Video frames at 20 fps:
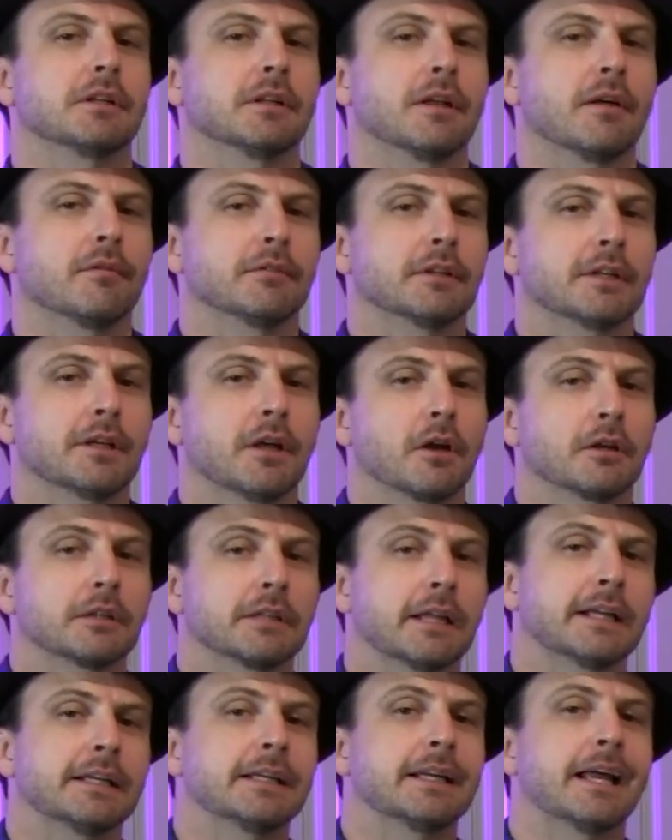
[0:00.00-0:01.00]
a lovely young
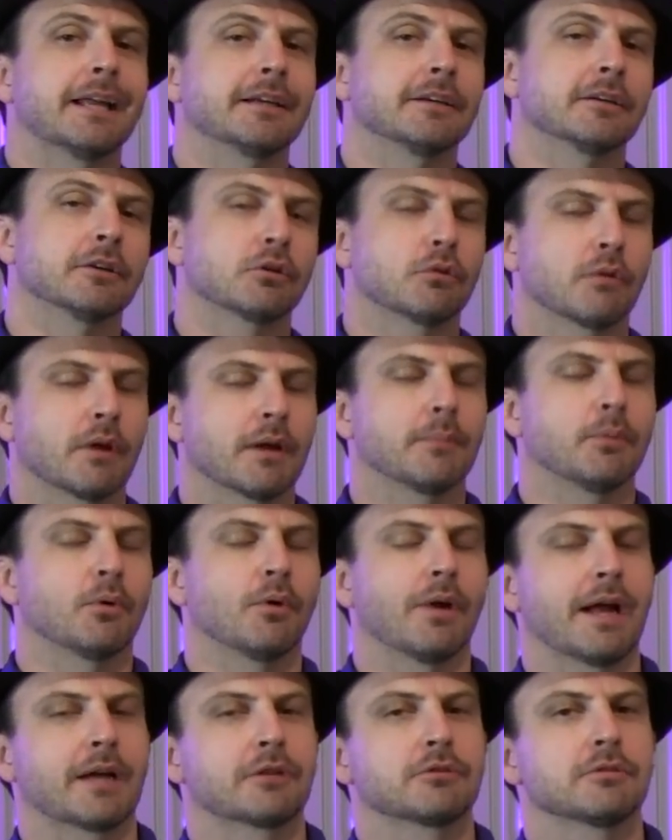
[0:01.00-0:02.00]
lady and an
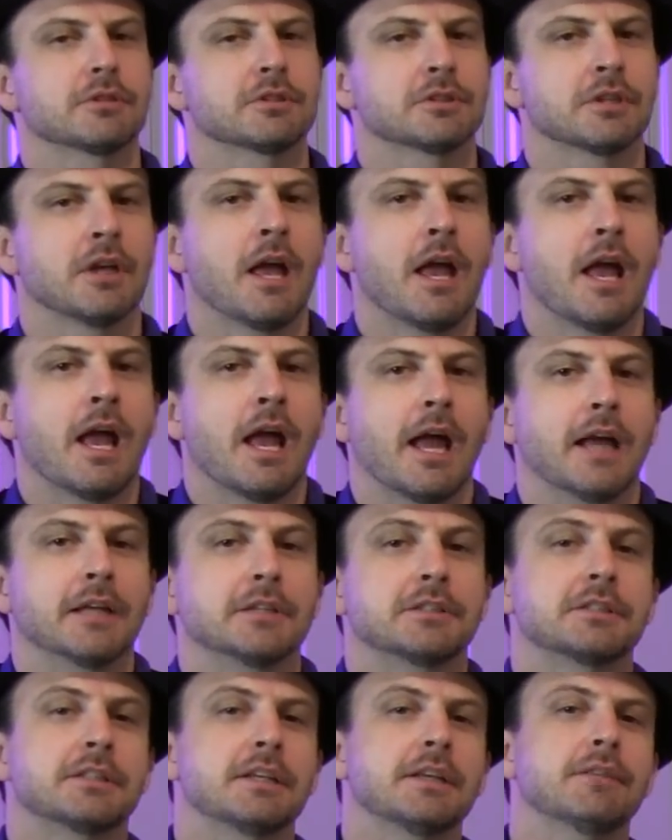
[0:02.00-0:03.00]
incredible actress,
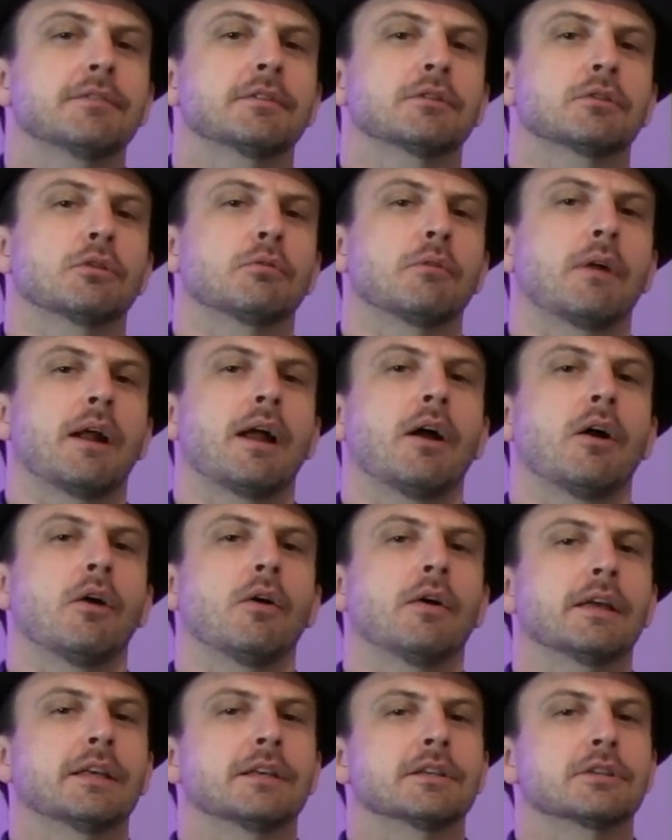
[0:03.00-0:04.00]
and Steven
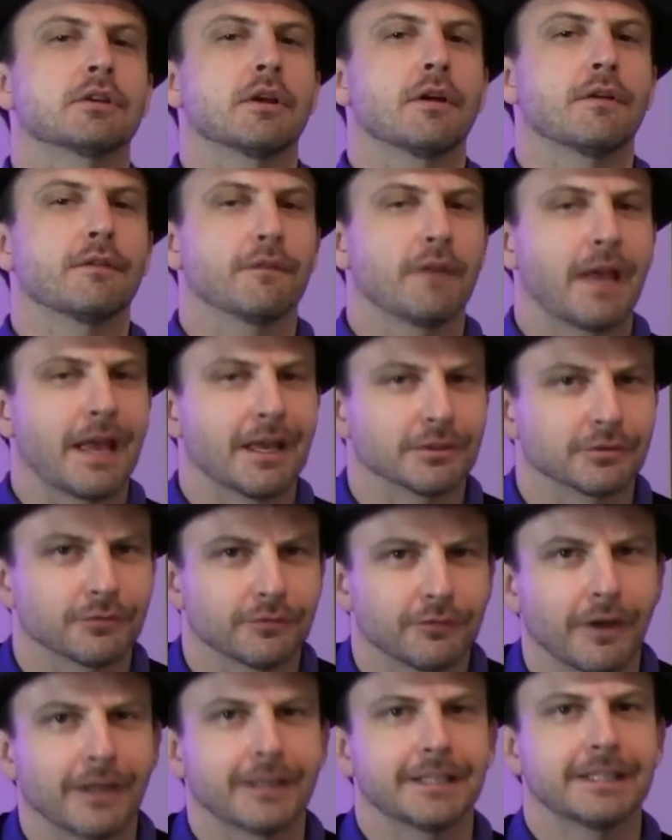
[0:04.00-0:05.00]
Carell is as
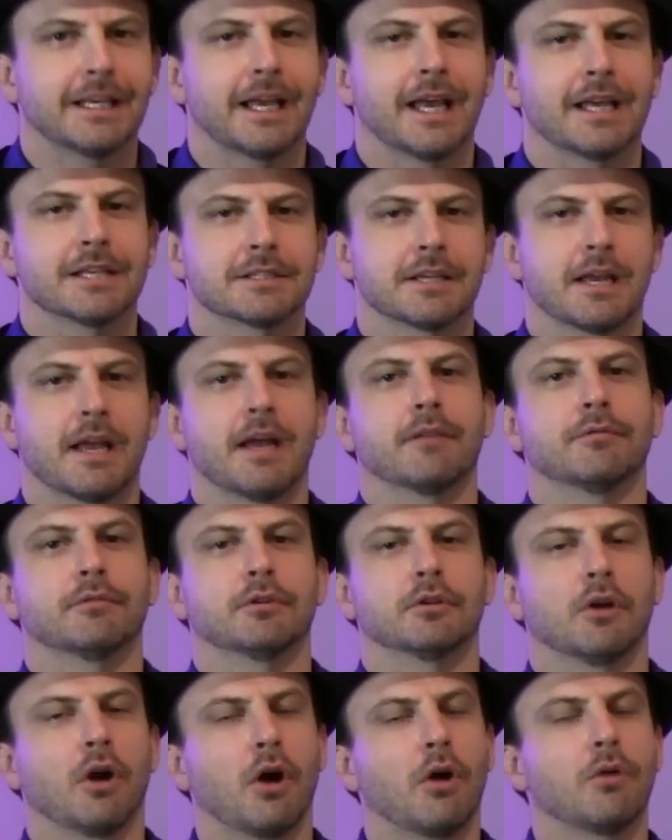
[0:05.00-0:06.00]
funny as
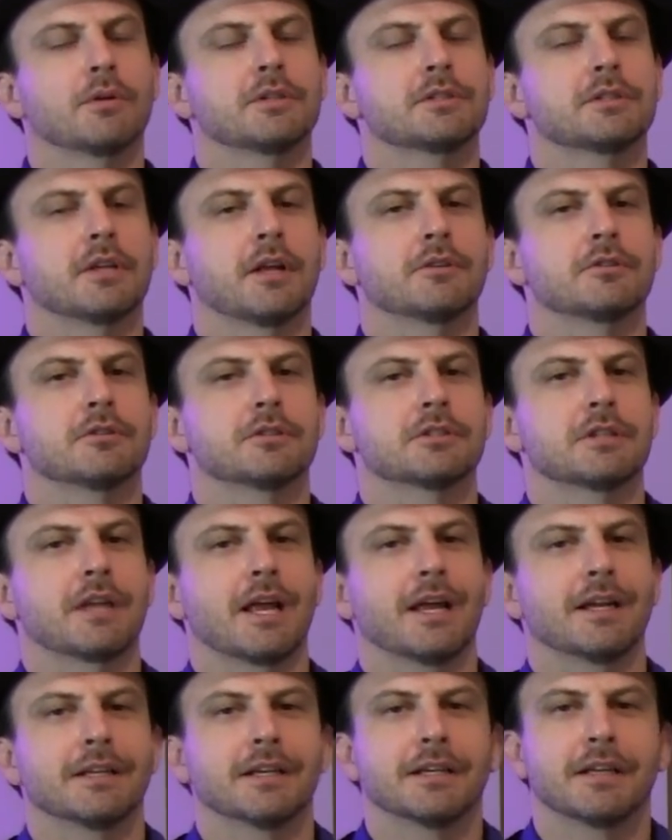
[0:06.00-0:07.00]
ever, always
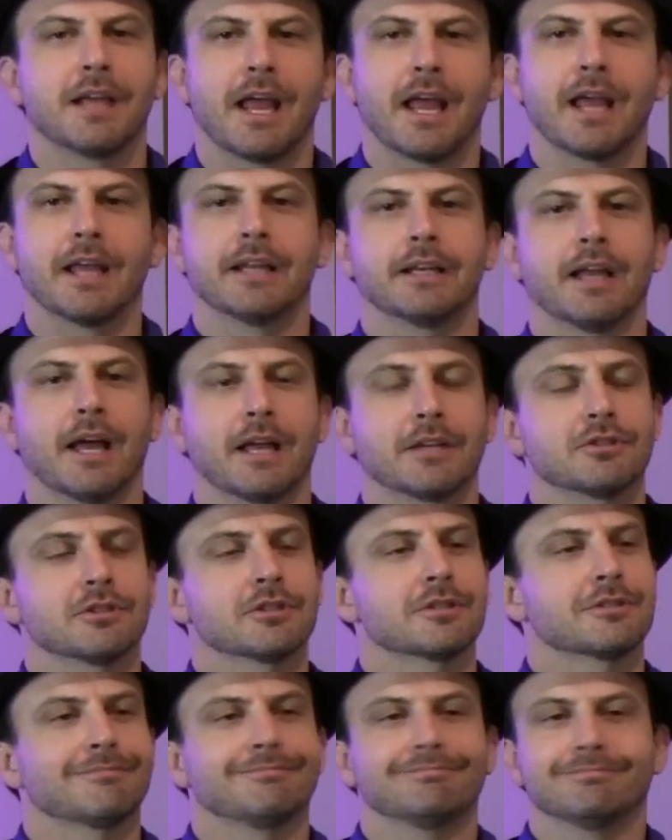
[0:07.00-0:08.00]
understated, and
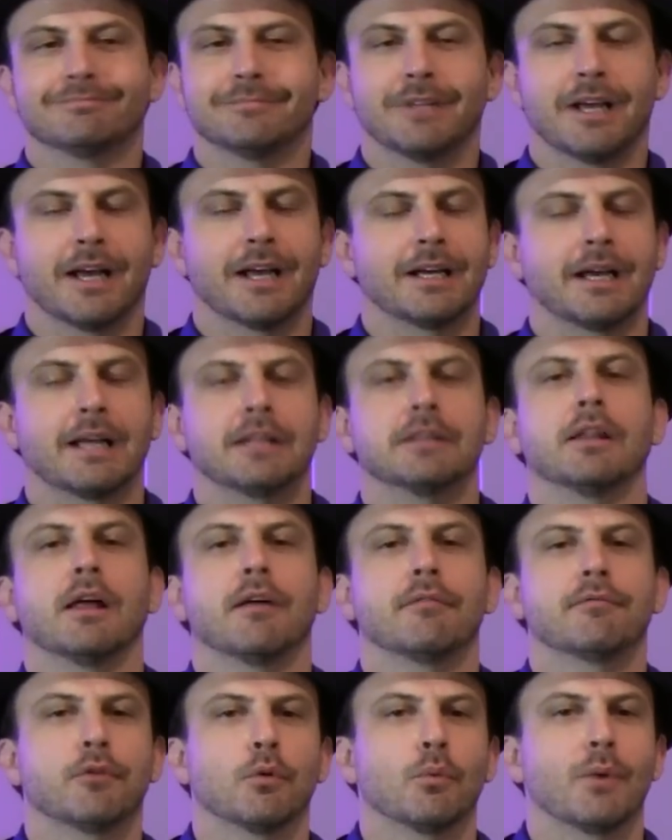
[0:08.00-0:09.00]
I
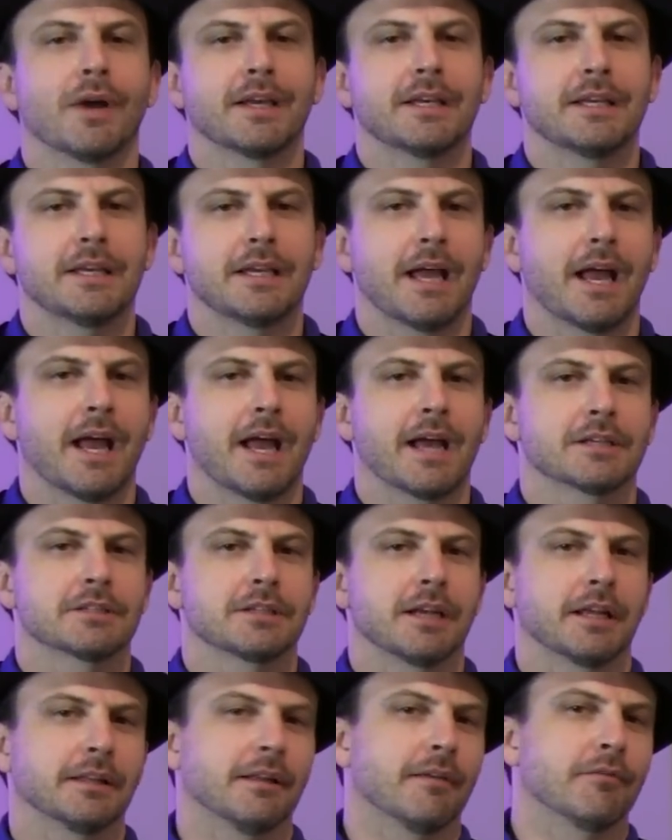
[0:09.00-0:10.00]
love the way he acts,
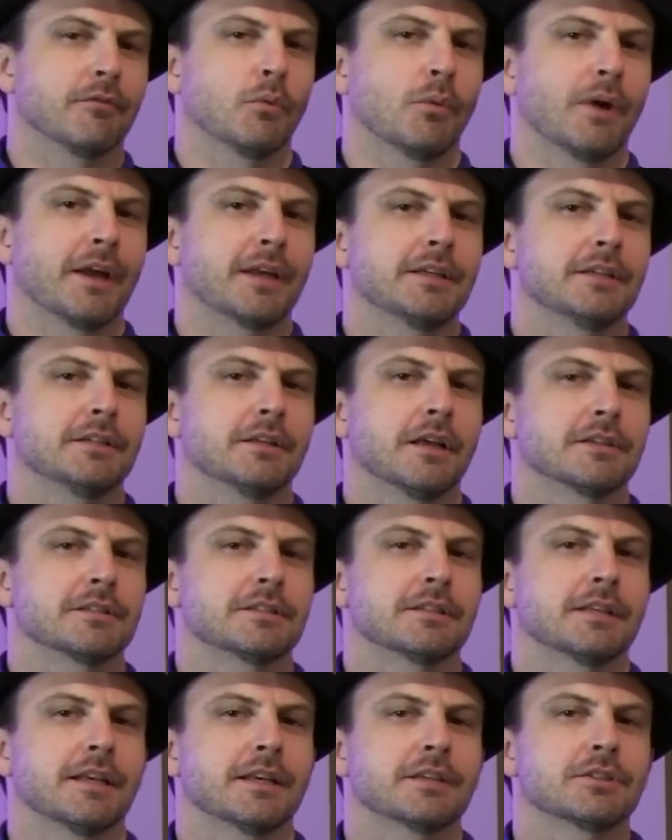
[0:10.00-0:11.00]
I love the way he
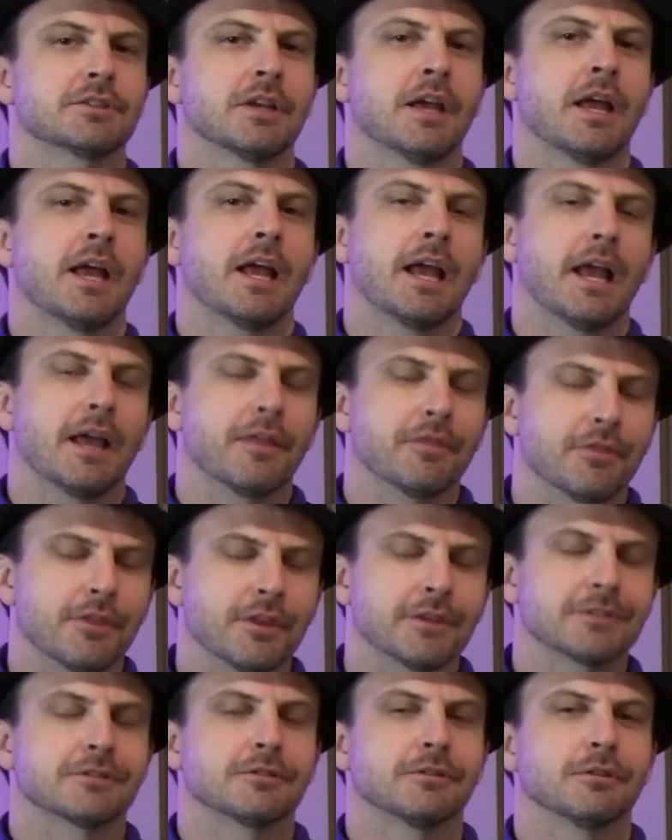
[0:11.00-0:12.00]
does things, and
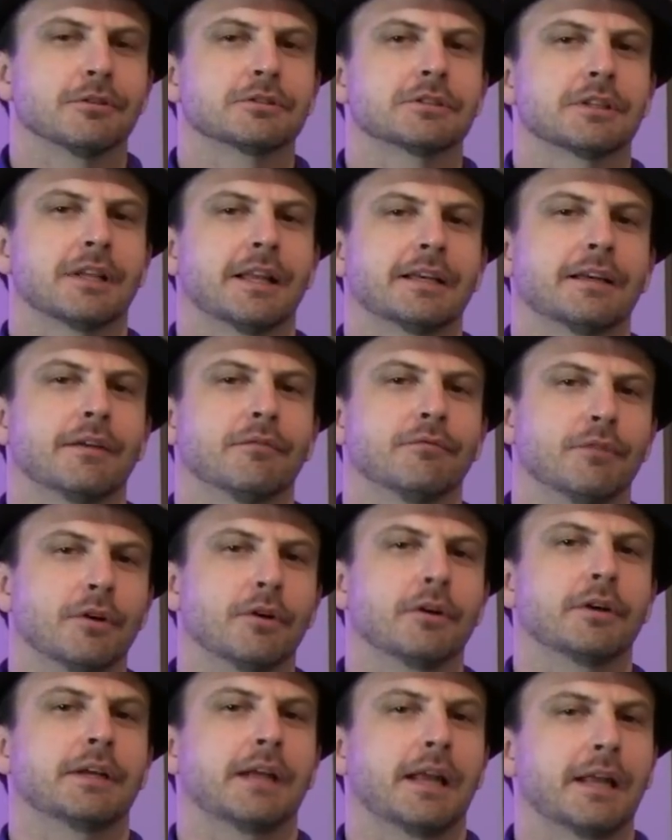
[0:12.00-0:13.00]
this looks like a
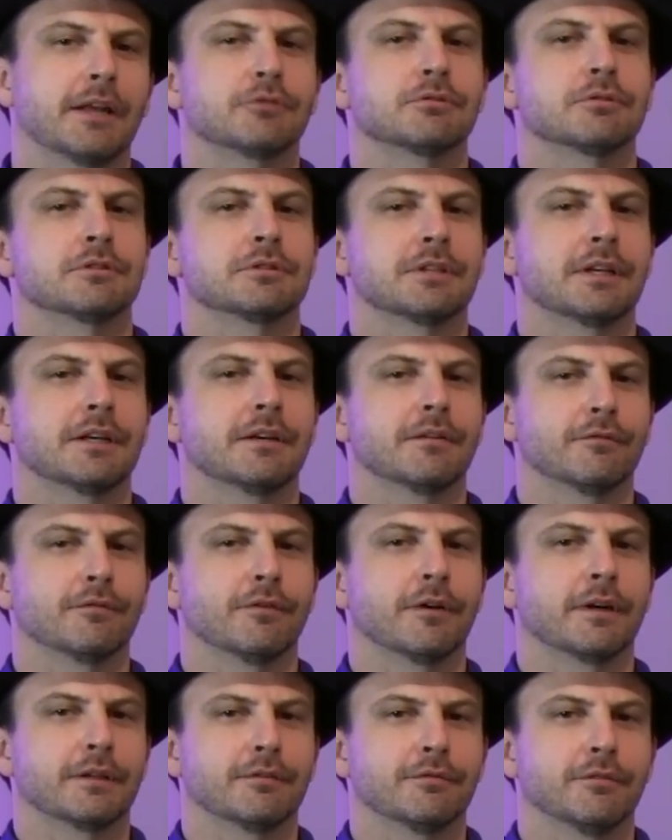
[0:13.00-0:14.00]
very interesting and
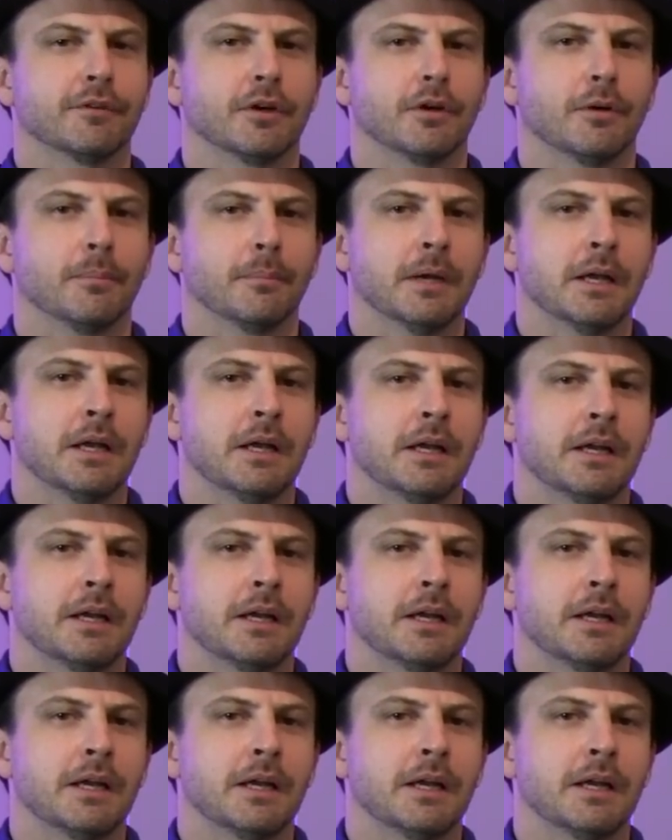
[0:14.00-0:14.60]
funny film.